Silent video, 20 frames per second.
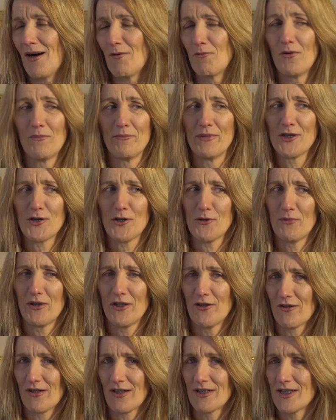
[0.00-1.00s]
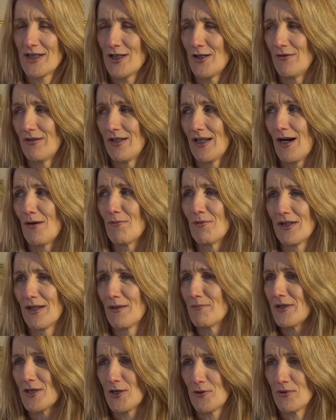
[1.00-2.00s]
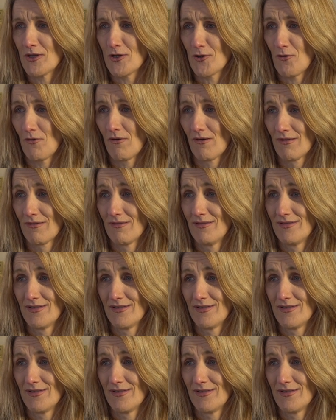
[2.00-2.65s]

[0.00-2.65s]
won't miss you when you're gone to uni. I will not miss you at all.